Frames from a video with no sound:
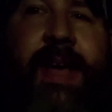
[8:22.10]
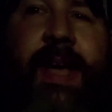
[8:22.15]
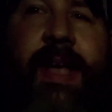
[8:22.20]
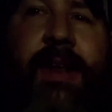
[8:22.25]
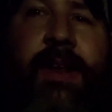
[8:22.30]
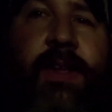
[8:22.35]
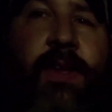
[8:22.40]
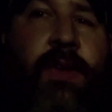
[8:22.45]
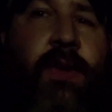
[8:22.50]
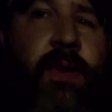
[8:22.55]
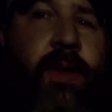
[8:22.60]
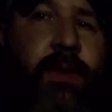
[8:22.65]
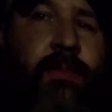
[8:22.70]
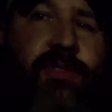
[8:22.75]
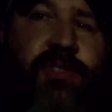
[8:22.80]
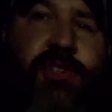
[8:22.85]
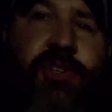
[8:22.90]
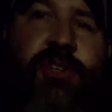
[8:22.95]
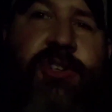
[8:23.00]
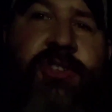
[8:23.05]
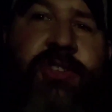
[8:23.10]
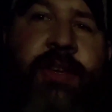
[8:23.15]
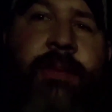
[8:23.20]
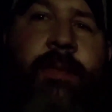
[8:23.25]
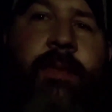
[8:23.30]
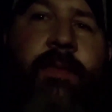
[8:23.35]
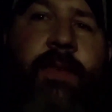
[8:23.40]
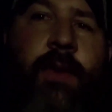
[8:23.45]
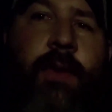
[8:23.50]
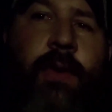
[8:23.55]
I do, and I'm sure
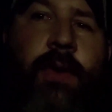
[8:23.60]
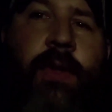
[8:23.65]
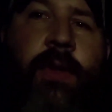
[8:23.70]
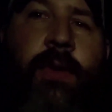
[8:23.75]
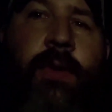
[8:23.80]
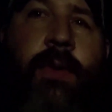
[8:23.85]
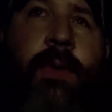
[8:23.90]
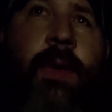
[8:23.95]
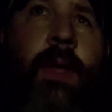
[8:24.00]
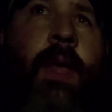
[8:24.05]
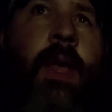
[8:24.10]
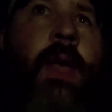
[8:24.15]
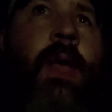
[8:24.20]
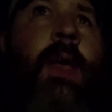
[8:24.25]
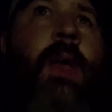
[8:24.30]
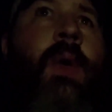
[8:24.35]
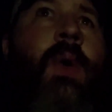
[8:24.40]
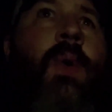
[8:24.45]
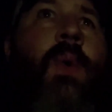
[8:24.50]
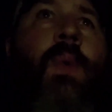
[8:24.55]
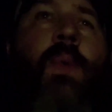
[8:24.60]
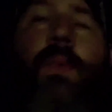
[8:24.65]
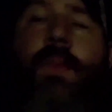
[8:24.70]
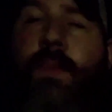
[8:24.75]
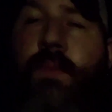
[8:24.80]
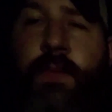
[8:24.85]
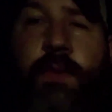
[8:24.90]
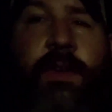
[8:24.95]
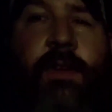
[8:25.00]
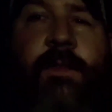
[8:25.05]
some of you do.
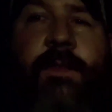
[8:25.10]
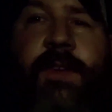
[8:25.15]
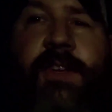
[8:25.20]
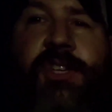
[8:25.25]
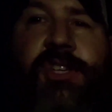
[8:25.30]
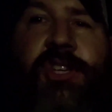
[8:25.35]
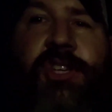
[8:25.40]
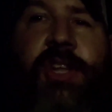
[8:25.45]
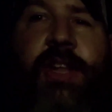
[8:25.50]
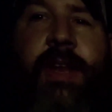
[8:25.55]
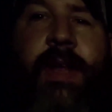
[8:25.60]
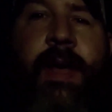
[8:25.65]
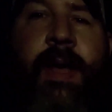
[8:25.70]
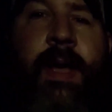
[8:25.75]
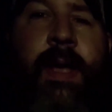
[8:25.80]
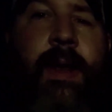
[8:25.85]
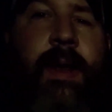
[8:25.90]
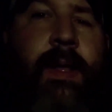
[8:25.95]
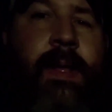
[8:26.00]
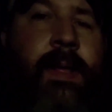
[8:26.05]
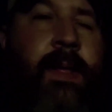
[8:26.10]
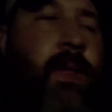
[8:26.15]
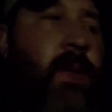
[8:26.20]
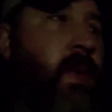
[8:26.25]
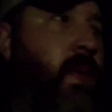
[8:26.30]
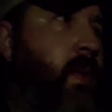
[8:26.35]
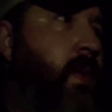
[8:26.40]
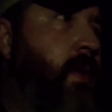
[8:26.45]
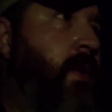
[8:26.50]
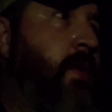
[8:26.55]
When you're fishing at night,
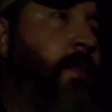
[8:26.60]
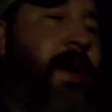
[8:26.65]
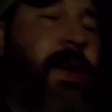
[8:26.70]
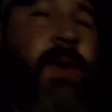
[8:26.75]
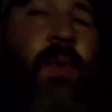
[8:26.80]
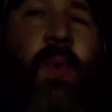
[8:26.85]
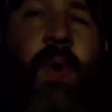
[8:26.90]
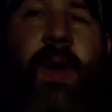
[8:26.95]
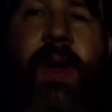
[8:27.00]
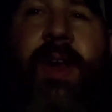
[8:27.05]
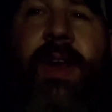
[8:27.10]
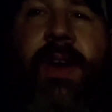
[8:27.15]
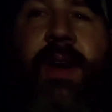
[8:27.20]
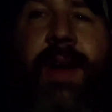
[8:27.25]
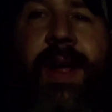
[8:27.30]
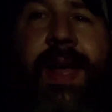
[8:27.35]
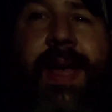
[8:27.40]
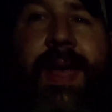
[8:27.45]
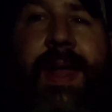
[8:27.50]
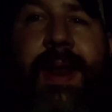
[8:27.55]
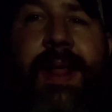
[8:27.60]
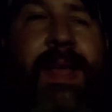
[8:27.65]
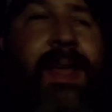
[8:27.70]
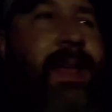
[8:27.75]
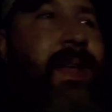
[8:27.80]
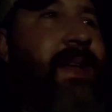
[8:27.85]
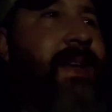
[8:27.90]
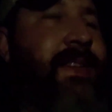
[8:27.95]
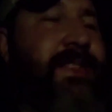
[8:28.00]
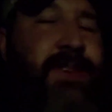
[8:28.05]
no matter where you're at,
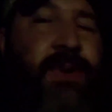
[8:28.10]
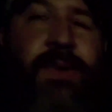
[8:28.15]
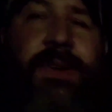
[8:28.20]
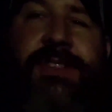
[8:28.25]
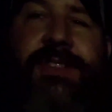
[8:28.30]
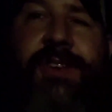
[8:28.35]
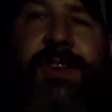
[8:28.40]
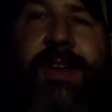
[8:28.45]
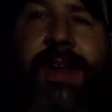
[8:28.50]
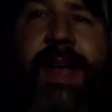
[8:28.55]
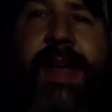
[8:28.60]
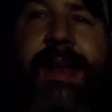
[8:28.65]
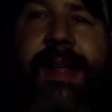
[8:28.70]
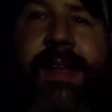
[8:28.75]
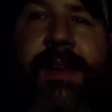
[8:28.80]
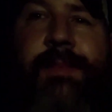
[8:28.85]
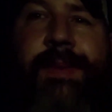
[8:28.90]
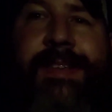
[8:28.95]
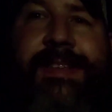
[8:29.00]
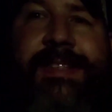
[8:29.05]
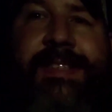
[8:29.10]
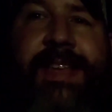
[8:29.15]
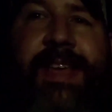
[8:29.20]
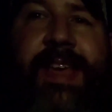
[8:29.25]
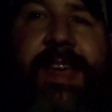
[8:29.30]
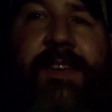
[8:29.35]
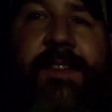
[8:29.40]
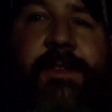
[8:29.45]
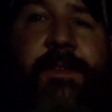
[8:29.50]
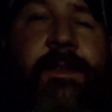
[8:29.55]
it's always a good idea to be
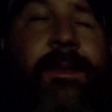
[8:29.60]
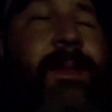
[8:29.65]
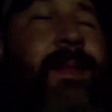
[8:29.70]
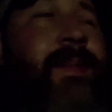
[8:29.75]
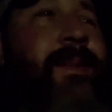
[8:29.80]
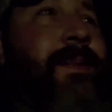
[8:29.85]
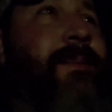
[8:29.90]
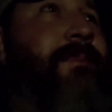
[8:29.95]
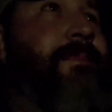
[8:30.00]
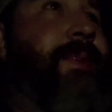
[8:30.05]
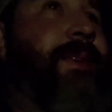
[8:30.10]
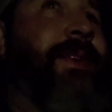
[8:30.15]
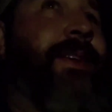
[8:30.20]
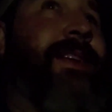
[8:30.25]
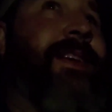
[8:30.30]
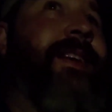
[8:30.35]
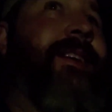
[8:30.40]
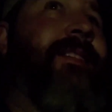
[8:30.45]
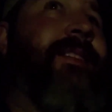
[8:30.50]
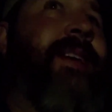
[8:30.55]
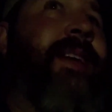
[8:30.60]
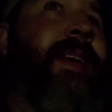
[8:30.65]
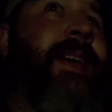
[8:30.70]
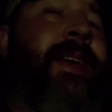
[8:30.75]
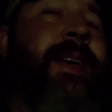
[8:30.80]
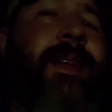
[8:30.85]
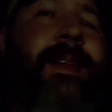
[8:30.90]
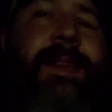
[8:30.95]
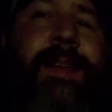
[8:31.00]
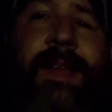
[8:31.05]
safe, but on the other
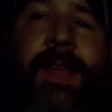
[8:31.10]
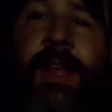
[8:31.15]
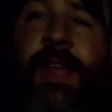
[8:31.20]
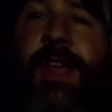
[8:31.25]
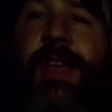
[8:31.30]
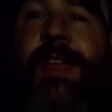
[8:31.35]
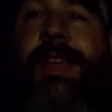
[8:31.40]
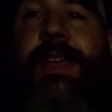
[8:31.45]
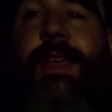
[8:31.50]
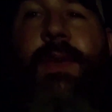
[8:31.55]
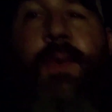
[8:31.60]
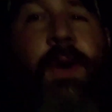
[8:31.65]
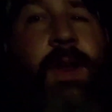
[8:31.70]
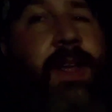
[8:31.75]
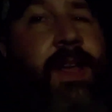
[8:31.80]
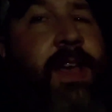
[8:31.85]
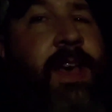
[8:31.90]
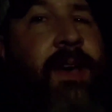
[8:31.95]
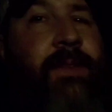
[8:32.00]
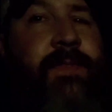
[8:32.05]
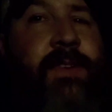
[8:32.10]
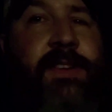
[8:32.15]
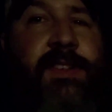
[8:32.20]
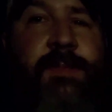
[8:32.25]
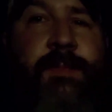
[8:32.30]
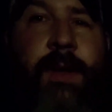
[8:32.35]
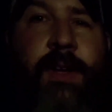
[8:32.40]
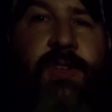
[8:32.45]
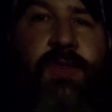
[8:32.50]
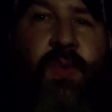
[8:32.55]
hand, you want to cover
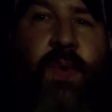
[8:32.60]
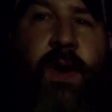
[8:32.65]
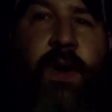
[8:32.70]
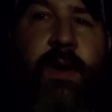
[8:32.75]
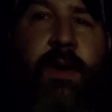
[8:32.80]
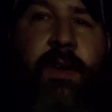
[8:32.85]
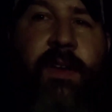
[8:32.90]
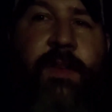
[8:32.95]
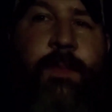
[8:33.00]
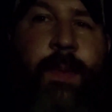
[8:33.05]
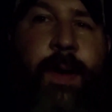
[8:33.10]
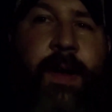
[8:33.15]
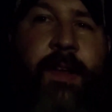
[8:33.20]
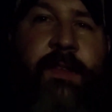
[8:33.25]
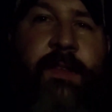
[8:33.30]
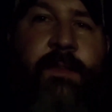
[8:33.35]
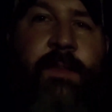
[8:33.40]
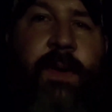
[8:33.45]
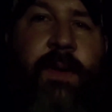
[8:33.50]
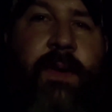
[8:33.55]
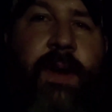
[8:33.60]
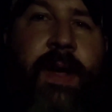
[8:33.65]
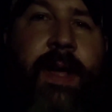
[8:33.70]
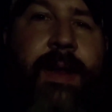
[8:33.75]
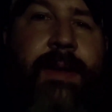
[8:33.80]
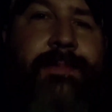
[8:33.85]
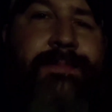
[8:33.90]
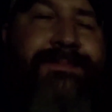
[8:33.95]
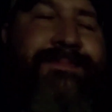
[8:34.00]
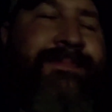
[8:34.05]
as much water as possible,
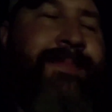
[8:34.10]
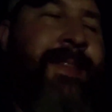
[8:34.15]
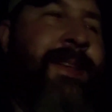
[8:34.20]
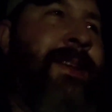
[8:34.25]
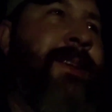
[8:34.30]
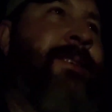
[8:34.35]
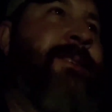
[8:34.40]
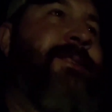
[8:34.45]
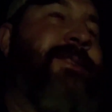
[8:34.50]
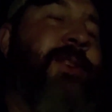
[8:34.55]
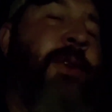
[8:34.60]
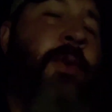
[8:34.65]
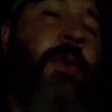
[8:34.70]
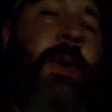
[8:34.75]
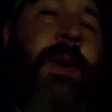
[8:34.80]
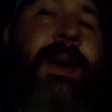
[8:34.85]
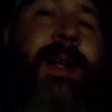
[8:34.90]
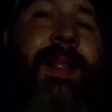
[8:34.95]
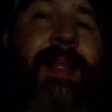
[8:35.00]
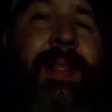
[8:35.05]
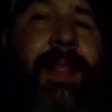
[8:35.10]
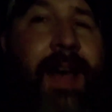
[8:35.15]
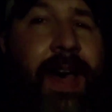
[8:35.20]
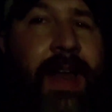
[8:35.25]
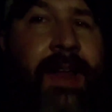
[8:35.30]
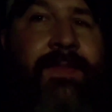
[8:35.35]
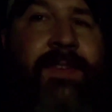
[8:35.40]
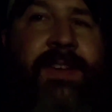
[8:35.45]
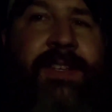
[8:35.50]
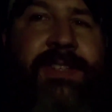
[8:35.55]
right? So a
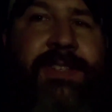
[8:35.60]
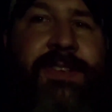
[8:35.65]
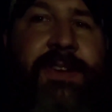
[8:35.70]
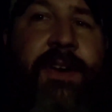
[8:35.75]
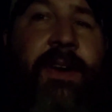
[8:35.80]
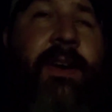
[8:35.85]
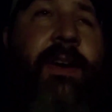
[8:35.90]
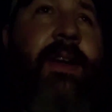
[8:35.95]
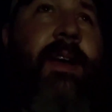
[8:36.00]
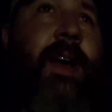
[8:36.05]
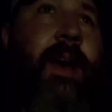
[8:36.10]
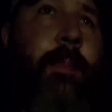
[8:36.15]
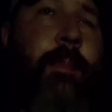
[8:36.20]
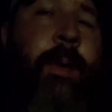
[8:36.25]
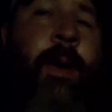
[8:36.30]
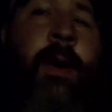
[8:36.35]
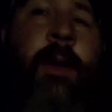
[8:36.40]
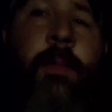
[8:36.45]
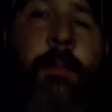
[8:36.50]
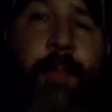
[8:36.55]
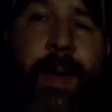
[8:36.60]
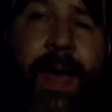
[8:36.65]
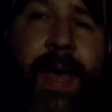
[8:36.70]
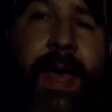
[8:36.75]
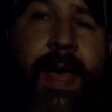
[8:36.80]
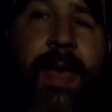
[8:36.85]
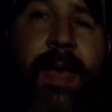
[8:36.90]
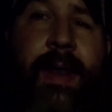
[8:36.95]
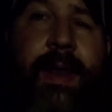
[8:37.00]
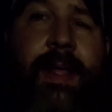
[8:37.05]
lot of us are up on
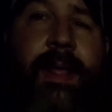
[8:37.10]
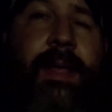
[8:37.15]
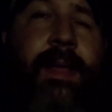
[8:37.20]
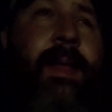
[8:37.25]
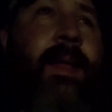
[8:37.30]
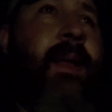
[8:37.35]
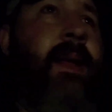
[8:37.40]
pad